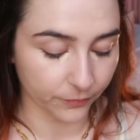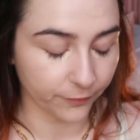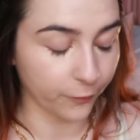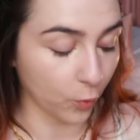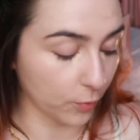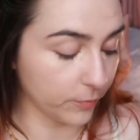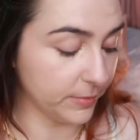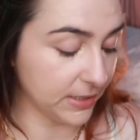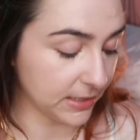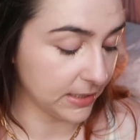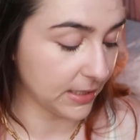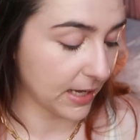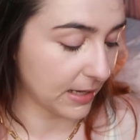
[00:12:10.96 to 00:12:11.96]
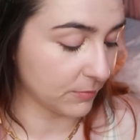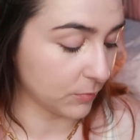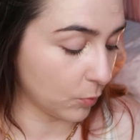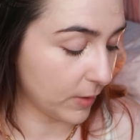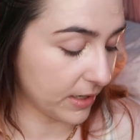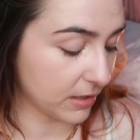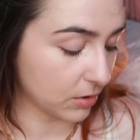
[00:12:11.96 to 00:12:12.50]
for me, I'm
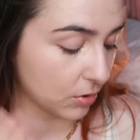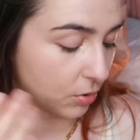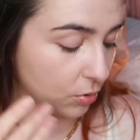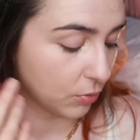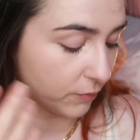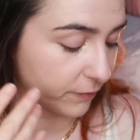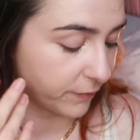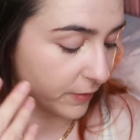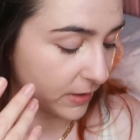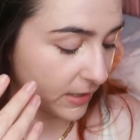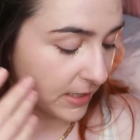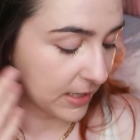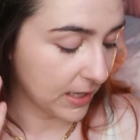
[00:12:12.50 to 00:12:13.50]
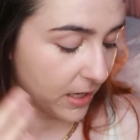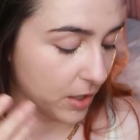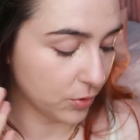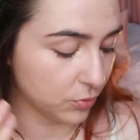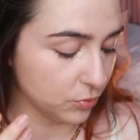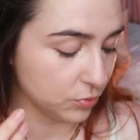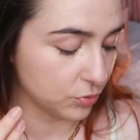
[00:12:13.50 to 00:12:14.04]
aware of
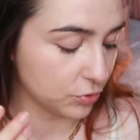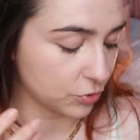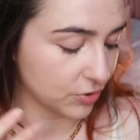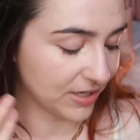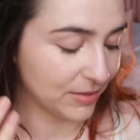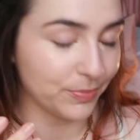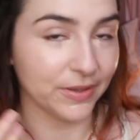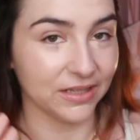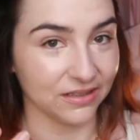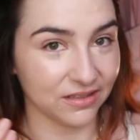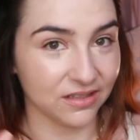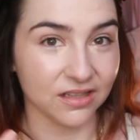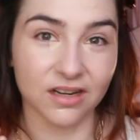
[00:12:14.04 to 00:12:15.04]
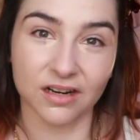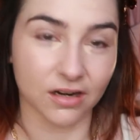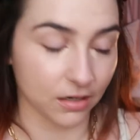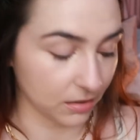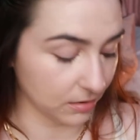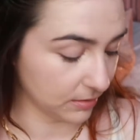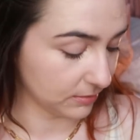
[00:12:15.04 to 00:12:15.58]
how creping can
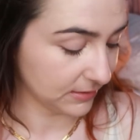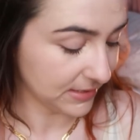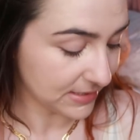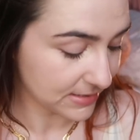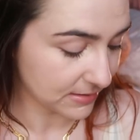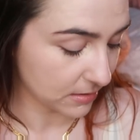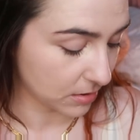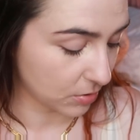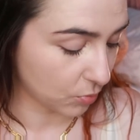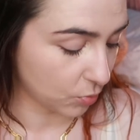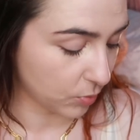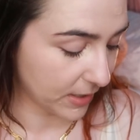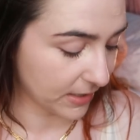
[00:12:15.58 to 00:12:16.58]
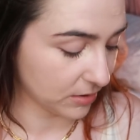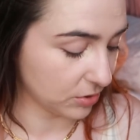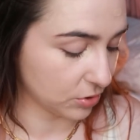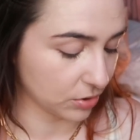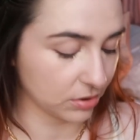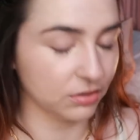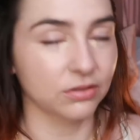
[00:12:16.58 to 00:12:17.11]
occur a little easier when
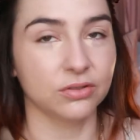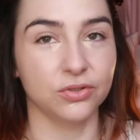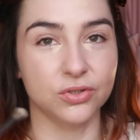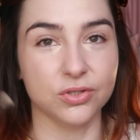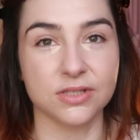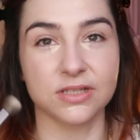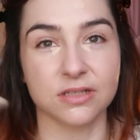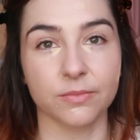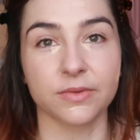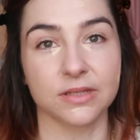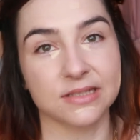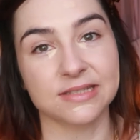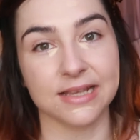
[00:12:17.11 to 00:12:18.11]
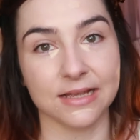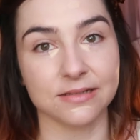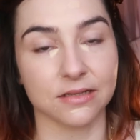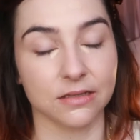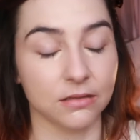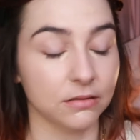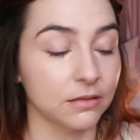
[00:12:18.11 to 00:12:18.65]
you're using something that sets a
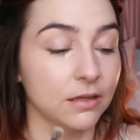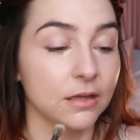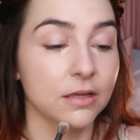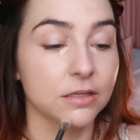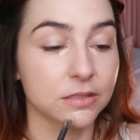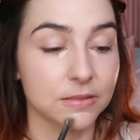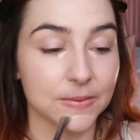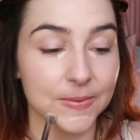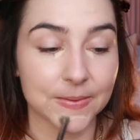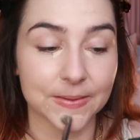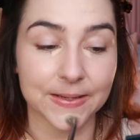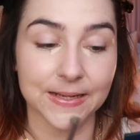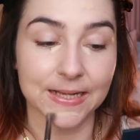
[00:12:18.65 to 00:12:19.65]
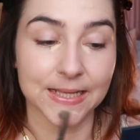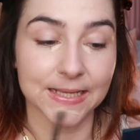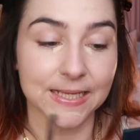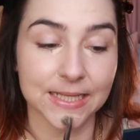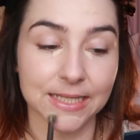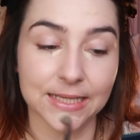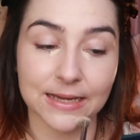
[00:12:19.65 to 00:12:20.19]
little. So I
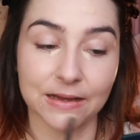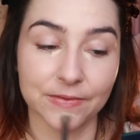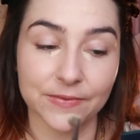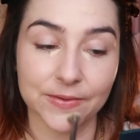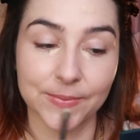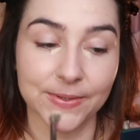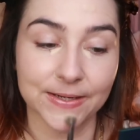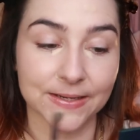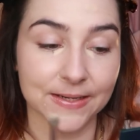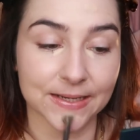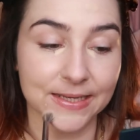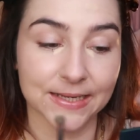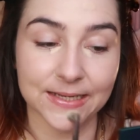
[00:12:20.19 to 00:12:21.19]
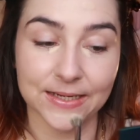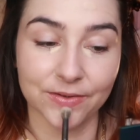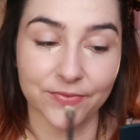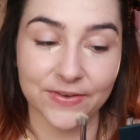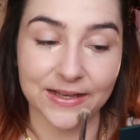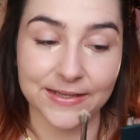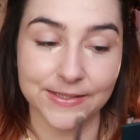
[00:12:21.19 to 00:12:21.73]
think you have to work kind of
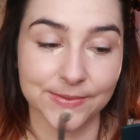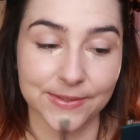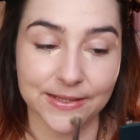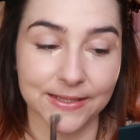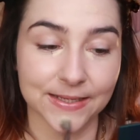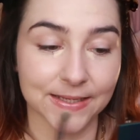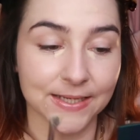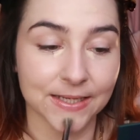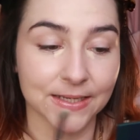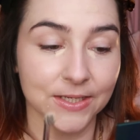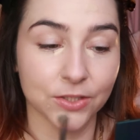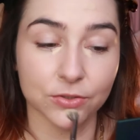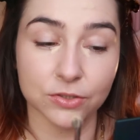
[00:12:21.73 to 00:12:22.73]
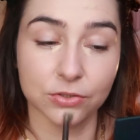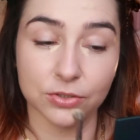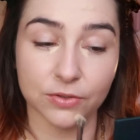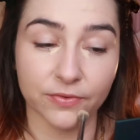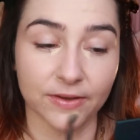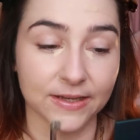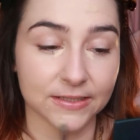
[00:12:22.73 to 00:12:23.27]
fast with it. Not
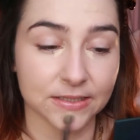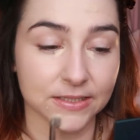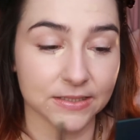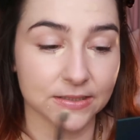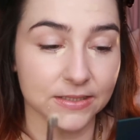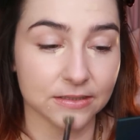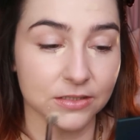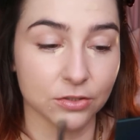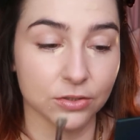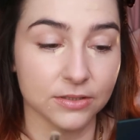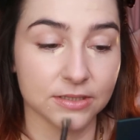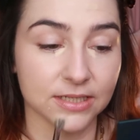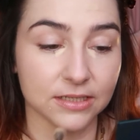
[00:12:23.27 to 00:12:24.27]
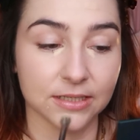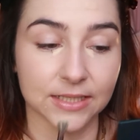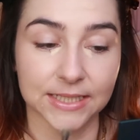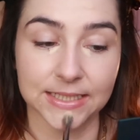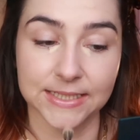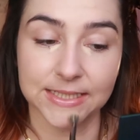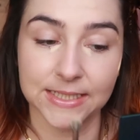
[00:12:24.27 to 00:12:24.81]
too fast, it's not
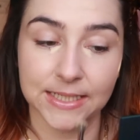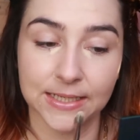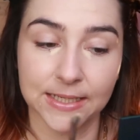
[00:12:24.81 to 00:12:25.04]
ridiculous,